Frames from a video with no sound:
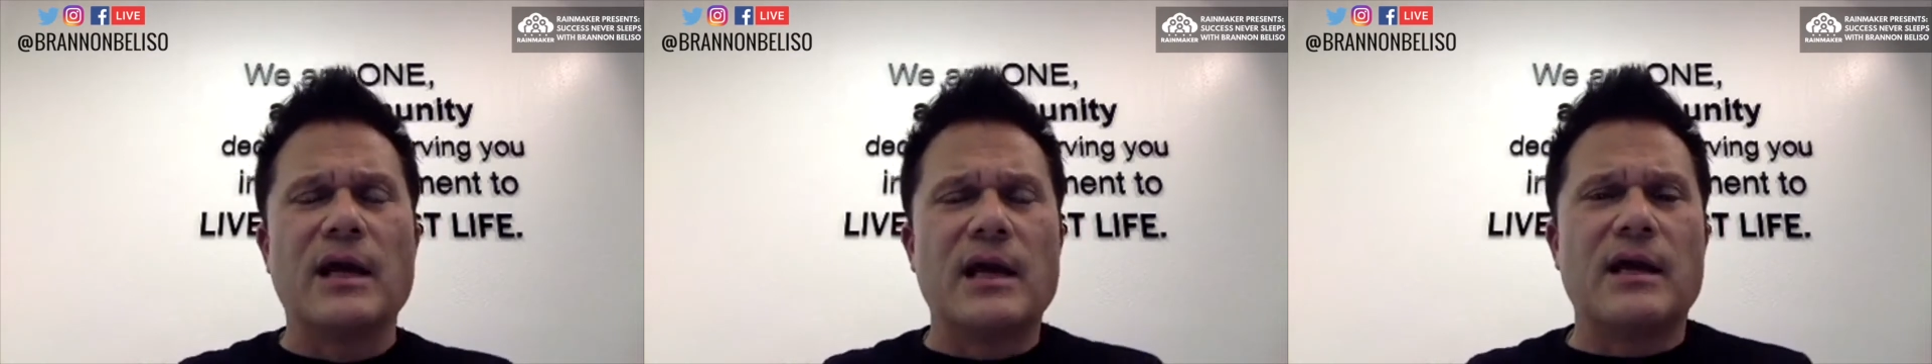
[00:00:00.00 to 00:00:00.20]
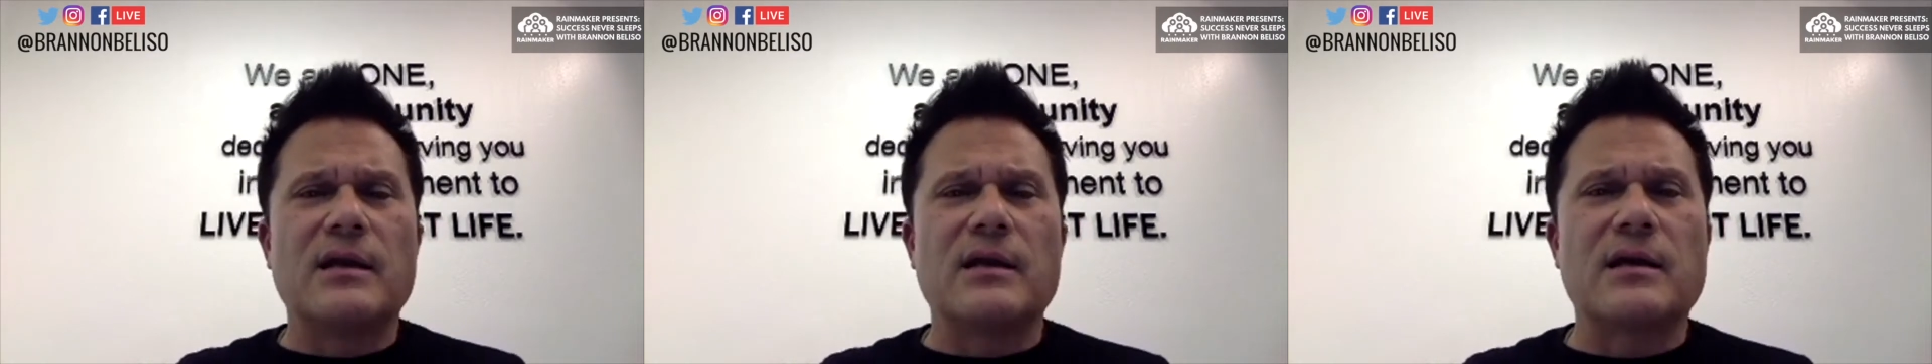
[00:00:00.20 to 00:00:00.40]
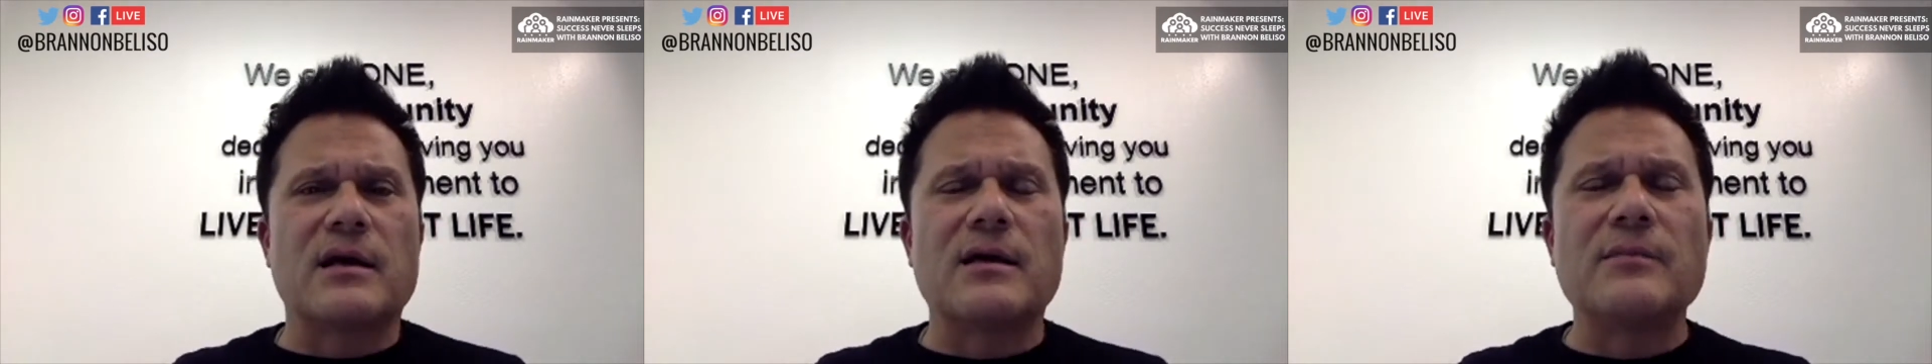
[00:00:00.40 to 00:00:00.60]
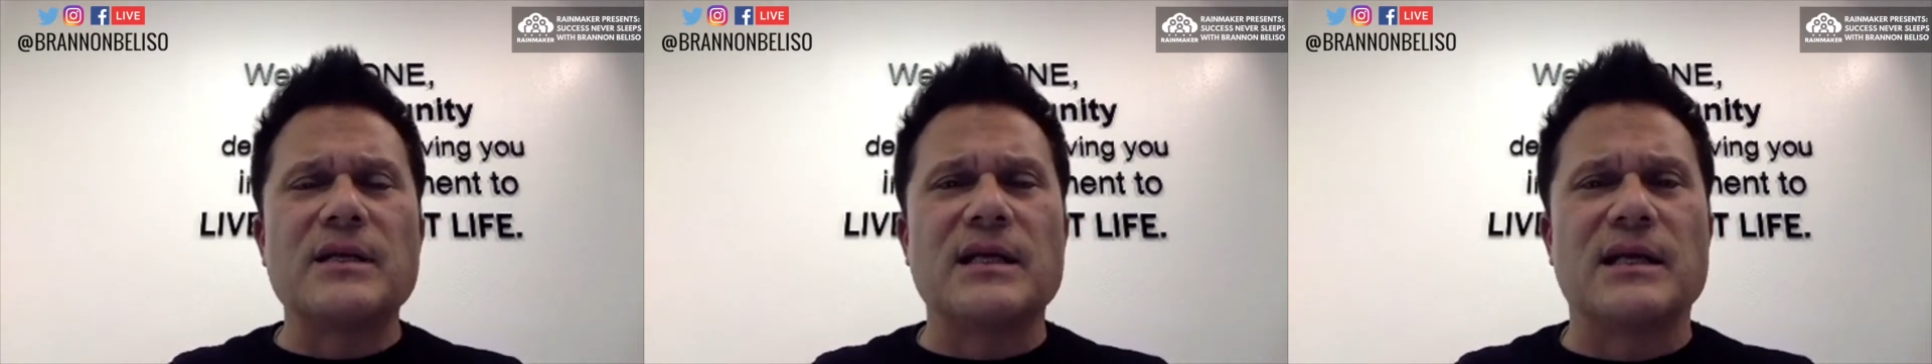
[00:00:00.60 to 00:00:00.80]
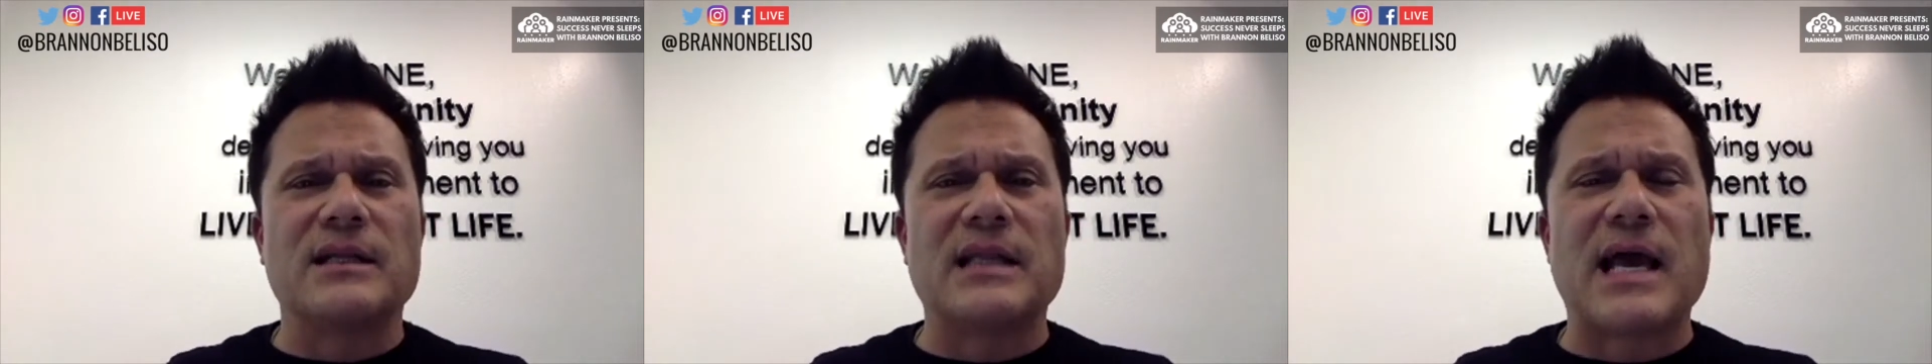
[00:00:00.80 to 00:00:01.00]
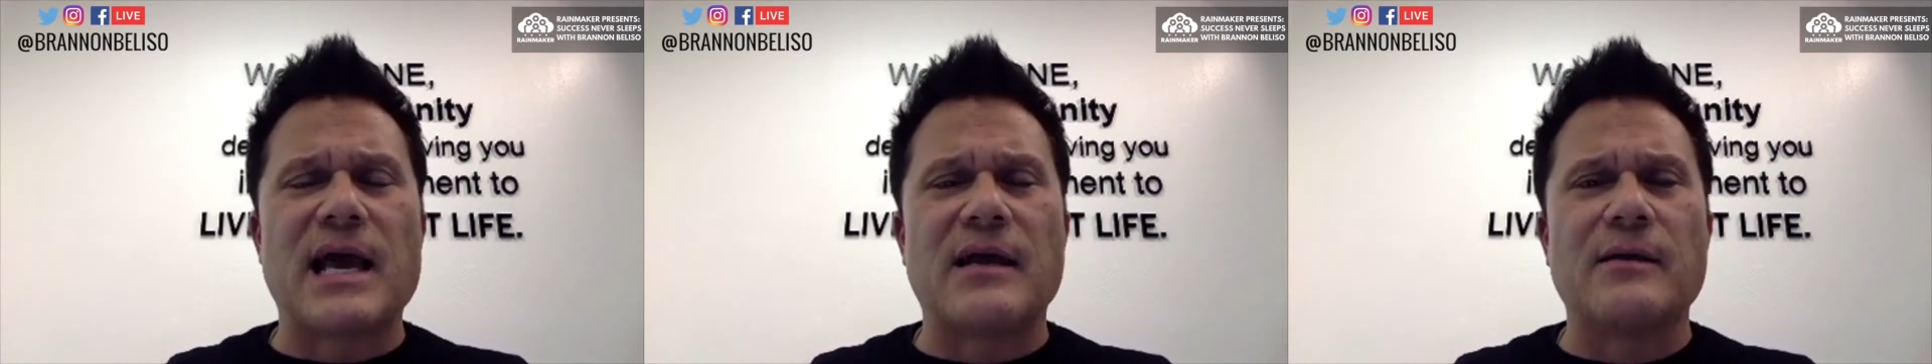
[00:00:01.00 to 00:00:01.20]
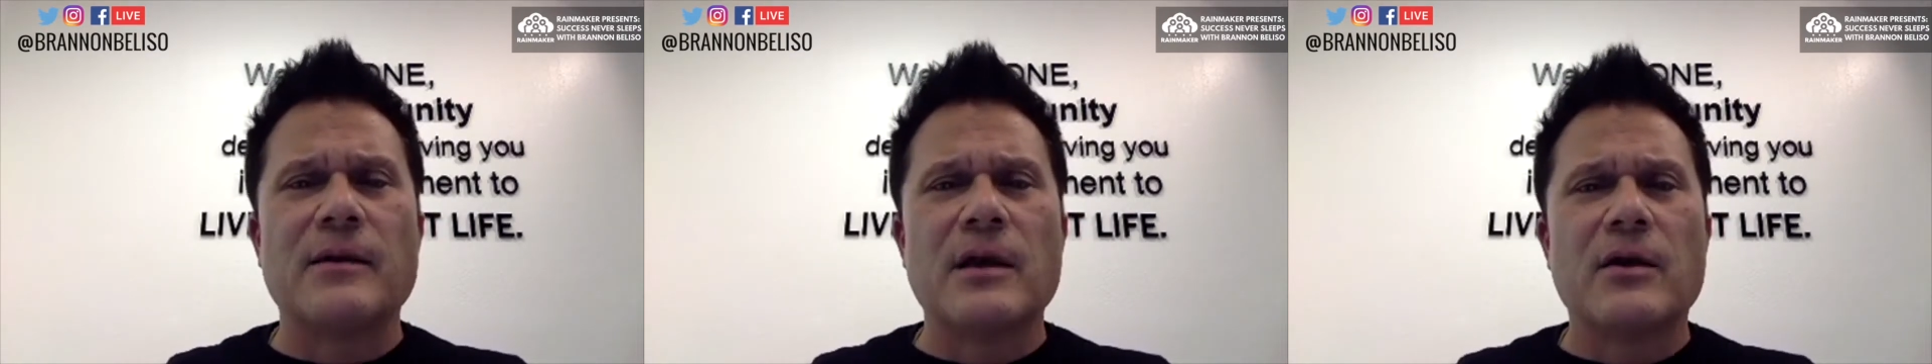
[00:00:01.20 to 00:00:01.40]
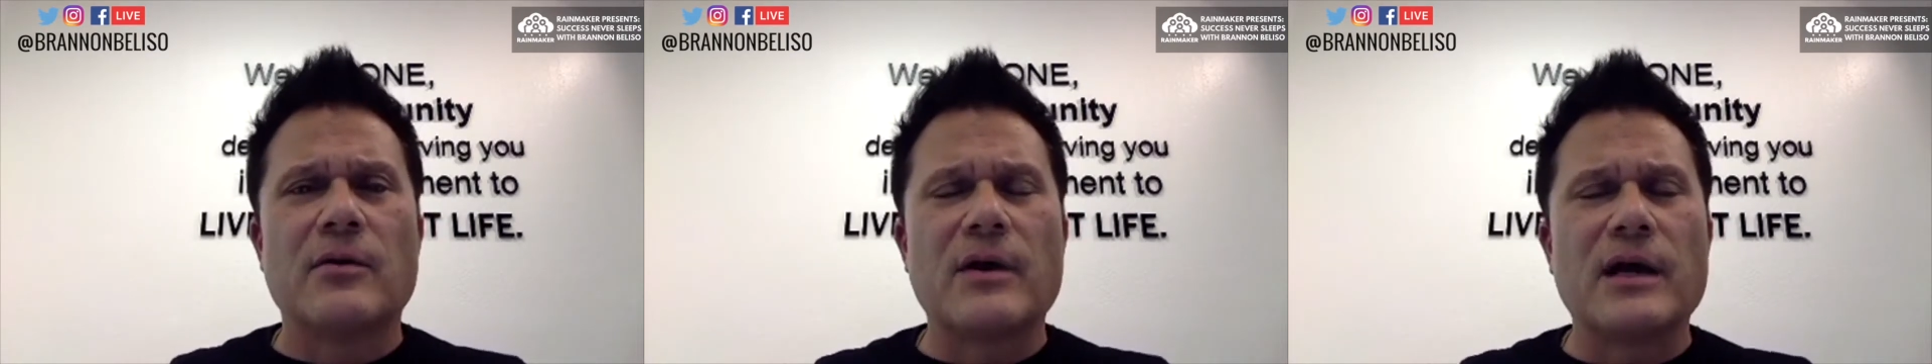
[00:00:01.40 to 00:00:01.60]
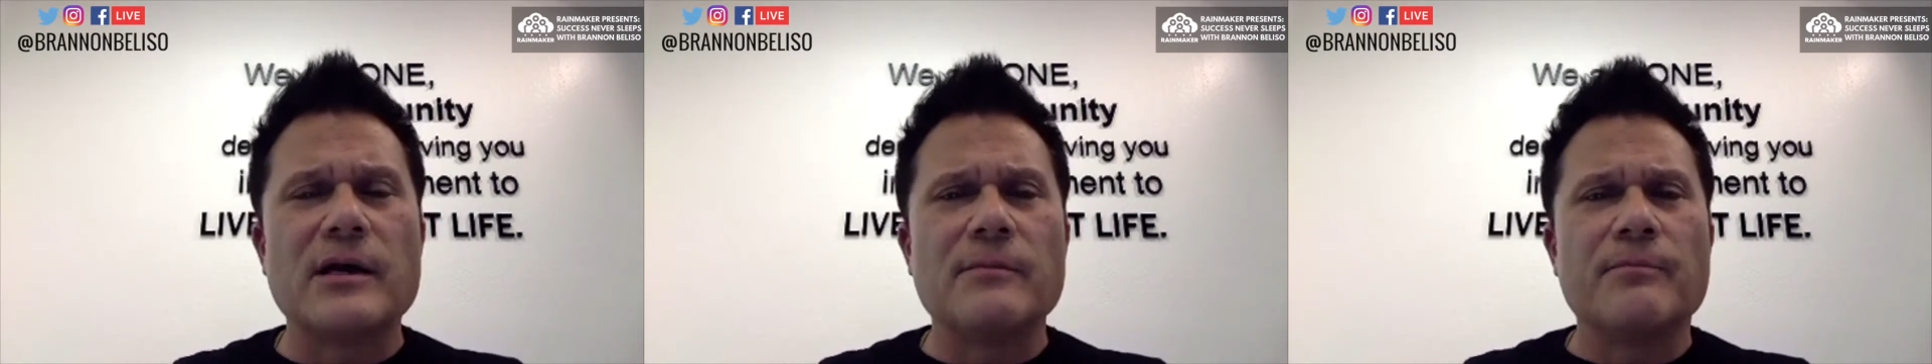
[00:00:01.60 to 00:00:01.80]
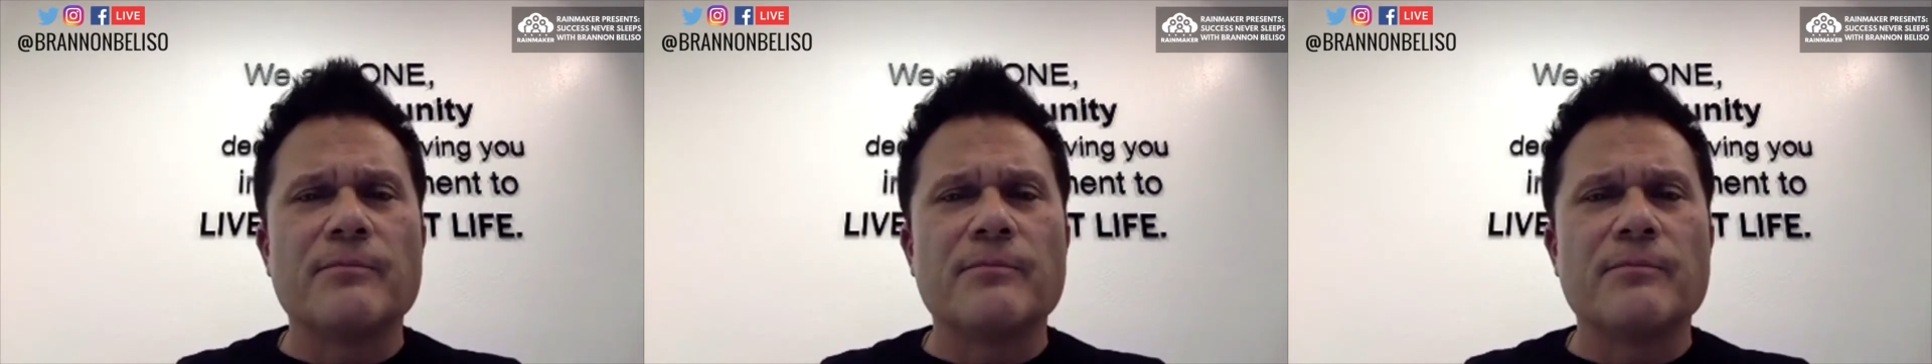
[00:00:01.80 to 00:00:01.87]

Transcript: and accommodate that? right?